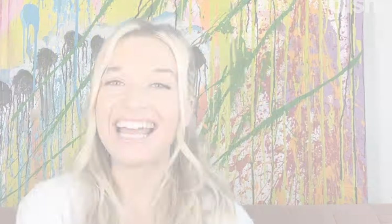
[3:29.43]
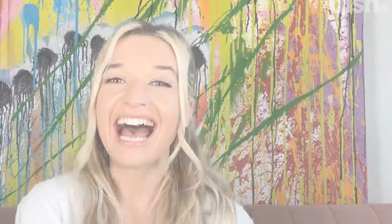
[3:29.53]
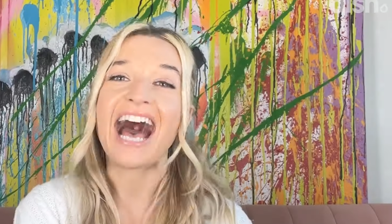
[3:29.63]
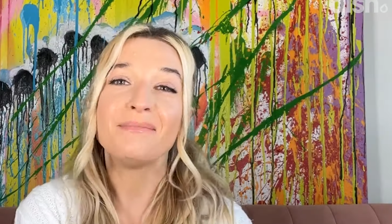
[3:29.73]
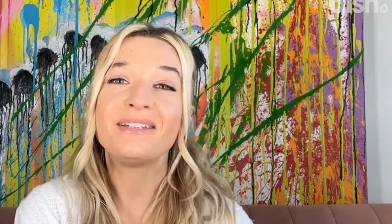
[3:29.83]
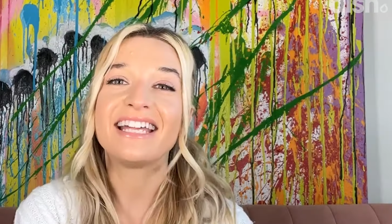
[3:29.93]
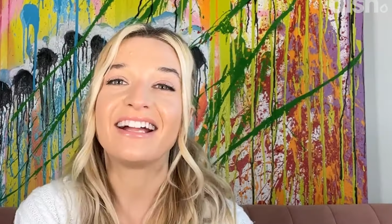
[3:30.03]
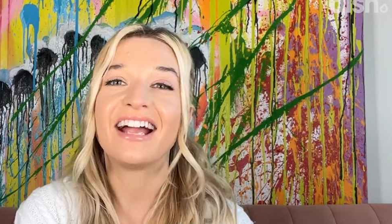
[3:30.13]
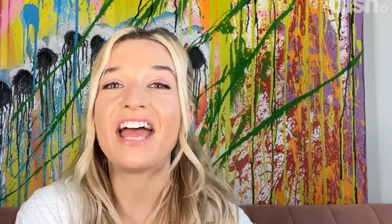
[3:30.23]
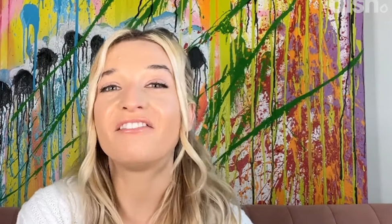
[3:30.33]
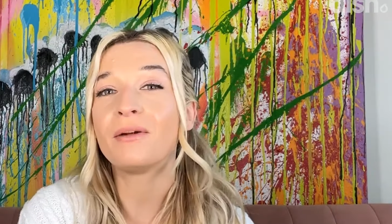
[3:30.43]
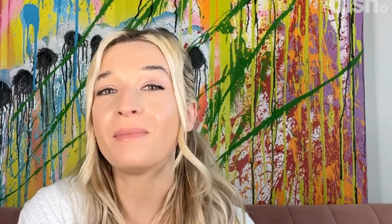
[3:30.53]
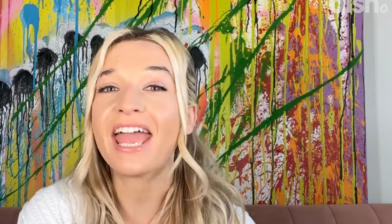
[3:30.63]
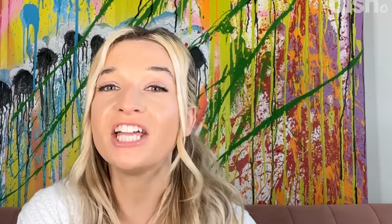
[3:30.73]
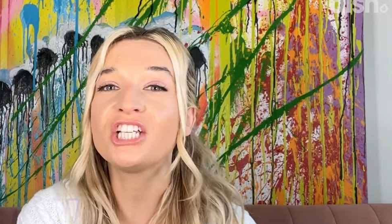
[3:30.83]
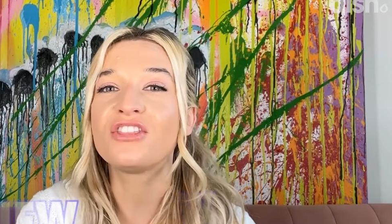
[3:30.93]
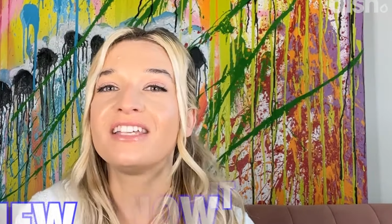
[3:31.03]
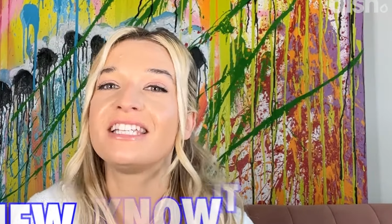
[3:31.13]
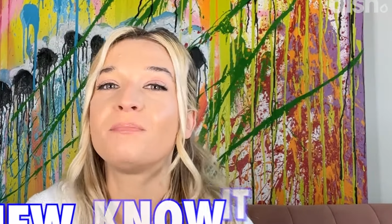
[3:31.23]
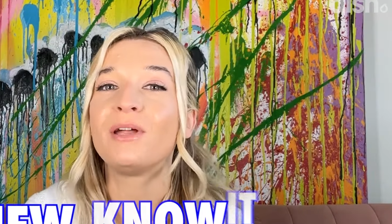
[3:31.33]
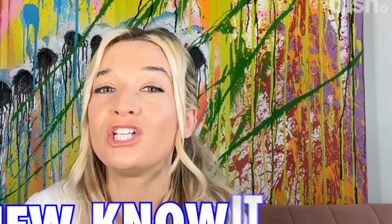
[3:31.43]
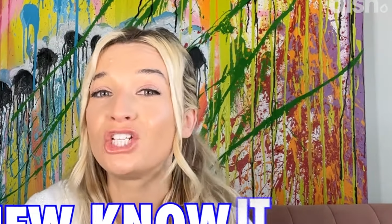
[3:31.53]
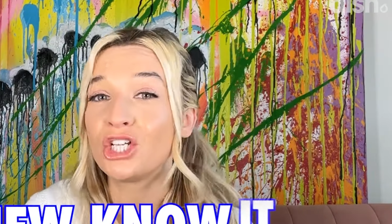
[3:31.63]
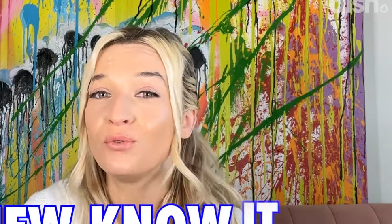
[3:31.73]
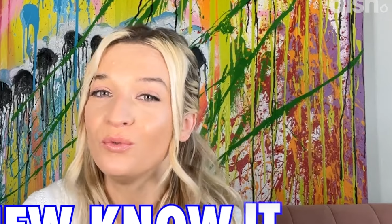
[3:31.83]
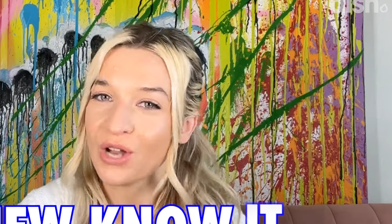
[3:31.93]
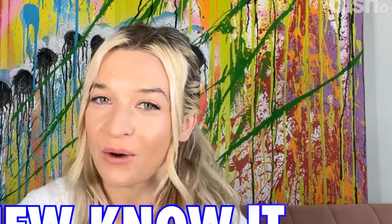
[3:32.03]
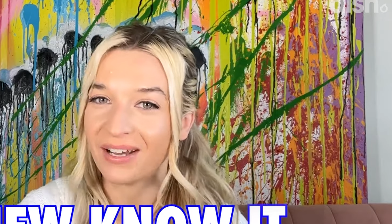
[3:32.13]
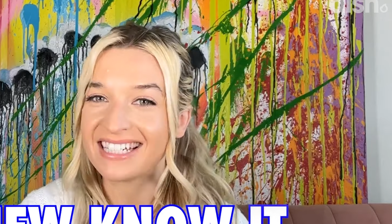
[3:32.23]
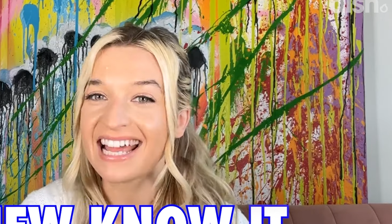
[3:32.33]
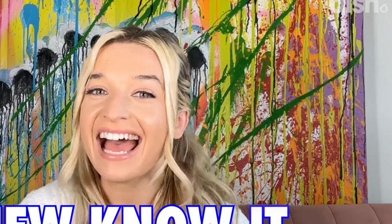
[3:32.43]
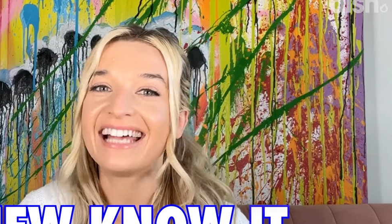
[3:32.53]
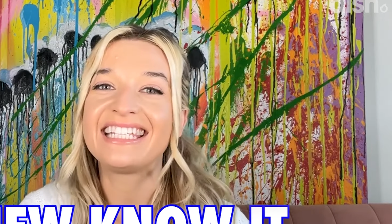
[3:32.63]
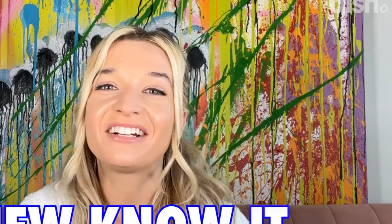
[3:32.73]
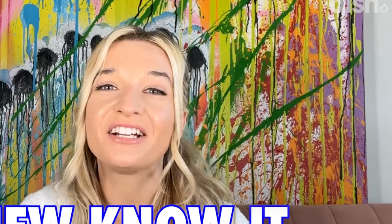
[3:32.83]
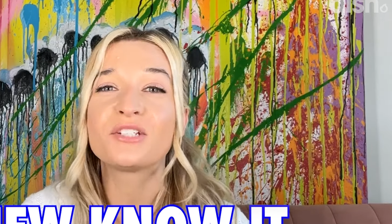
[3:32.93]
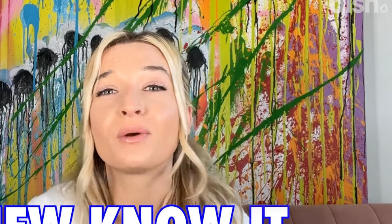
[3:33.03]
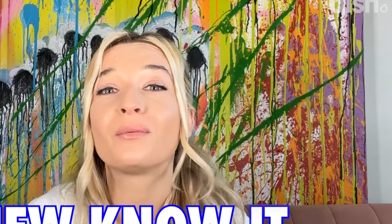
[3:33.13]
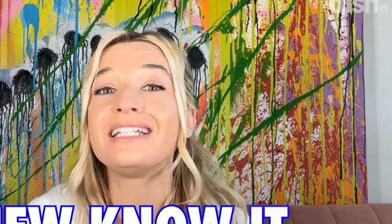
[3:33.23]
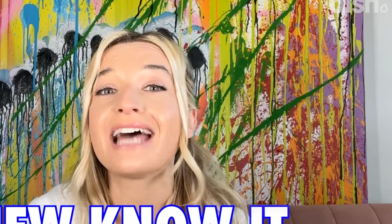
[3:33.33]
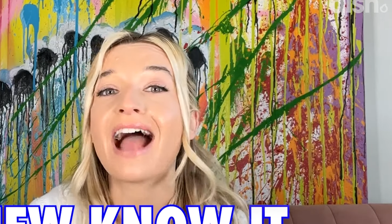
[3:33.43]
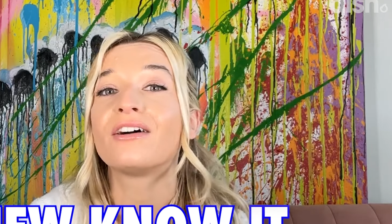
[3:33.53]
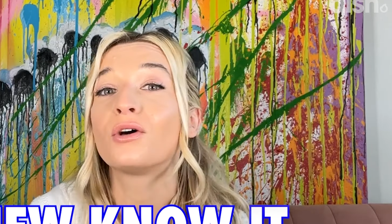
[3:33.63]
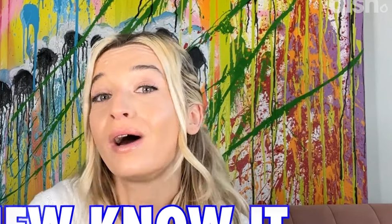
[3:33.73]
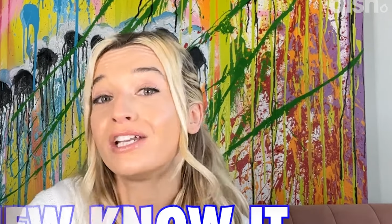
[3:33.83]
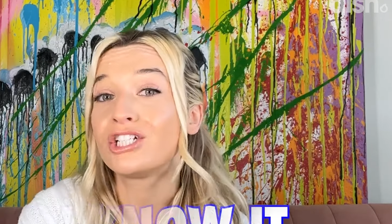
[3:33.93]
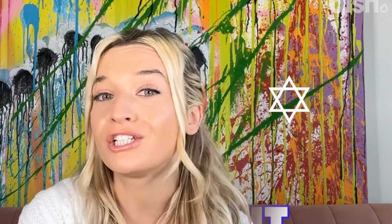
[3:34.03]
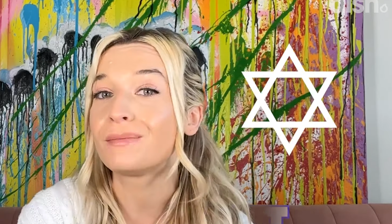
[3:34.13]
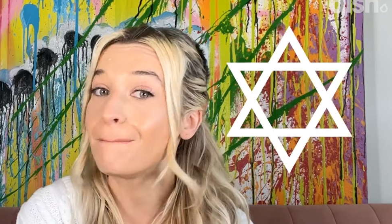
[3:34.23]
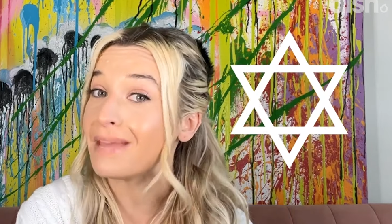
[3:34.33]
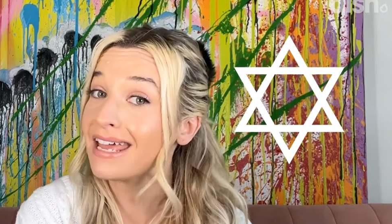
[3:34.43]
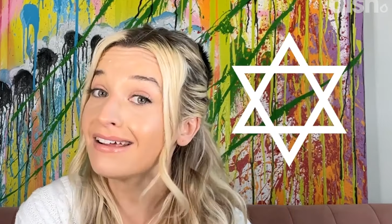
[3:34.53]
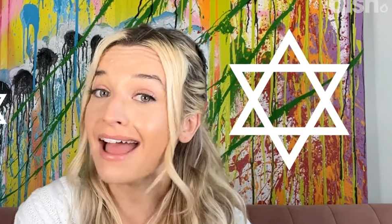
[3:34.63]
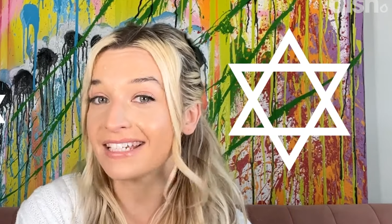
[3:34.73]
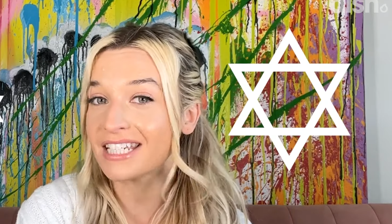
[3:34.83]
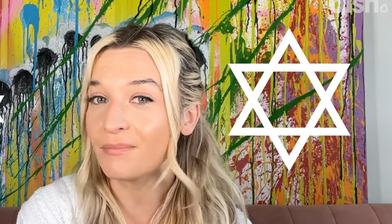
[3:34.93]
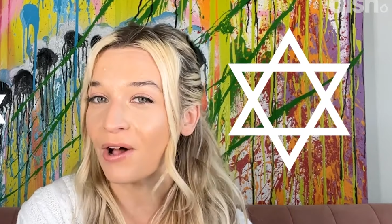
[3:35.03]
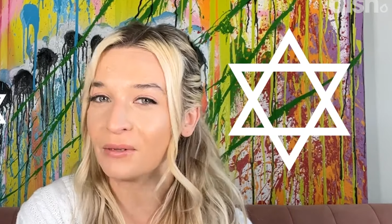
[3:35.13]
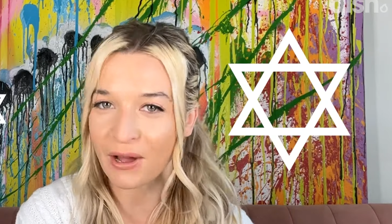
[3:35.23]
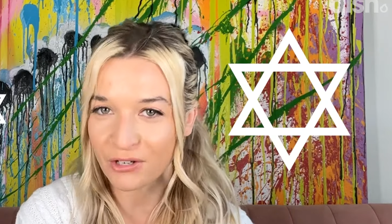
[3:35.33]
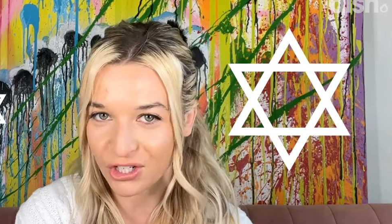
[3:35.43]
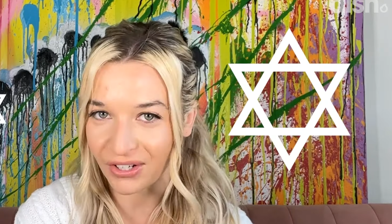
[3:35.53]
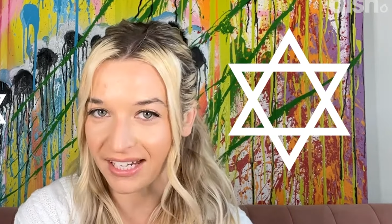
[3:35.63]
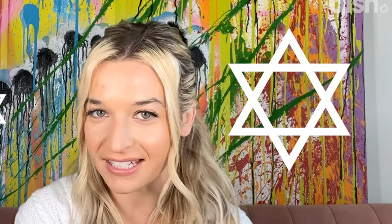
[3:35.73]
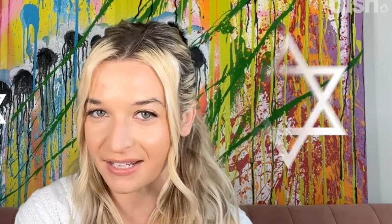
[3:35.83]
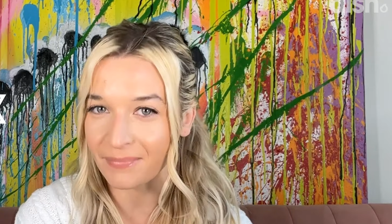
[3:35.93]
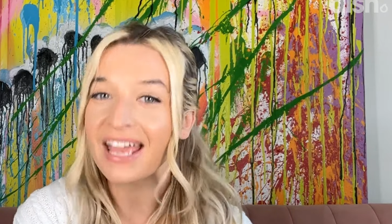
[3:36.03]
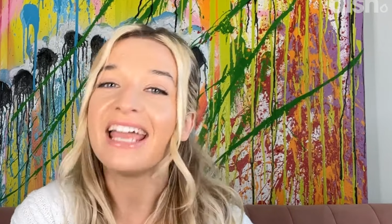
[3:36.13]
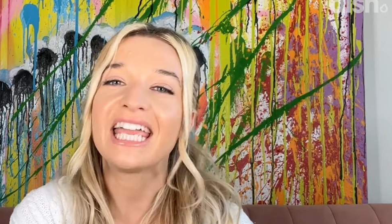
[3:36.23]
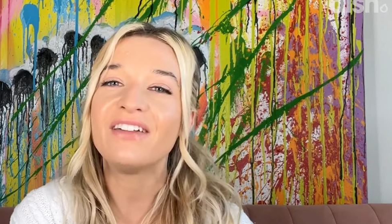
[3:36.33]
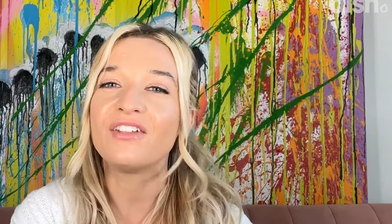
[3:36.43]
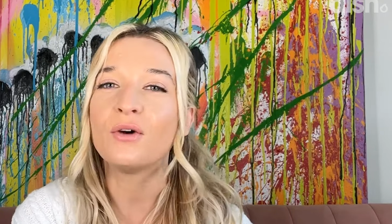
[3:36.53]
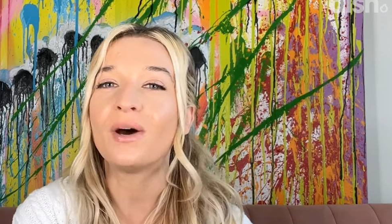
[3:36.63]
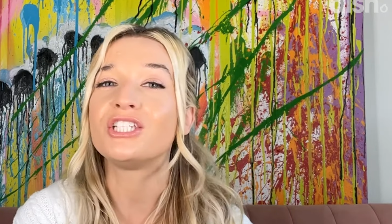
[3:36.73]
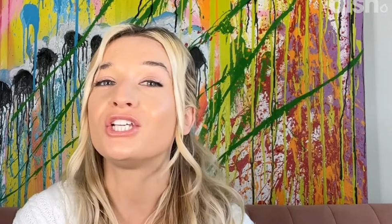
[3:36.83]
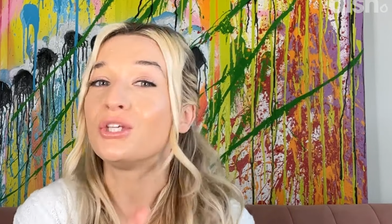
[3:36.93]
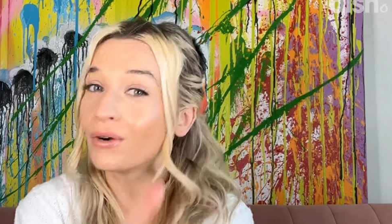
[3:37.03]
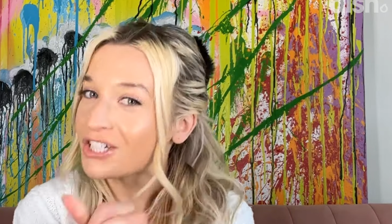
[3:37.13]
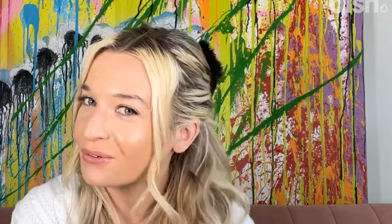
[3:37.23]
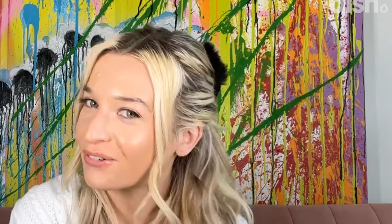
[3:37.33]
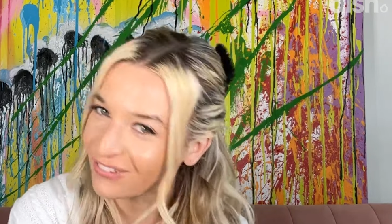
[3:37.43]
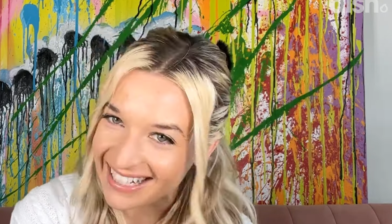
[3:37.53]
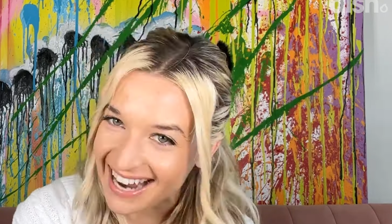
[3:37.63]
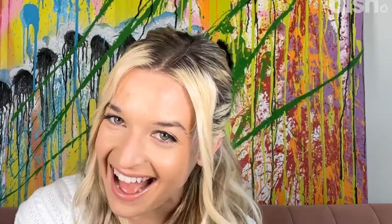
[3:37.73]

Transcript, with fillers: I'm Sarah, and from Aish, this has been Jew Know It, a series where we tackle questions big and small about Judaism, even the ones you're too afraid to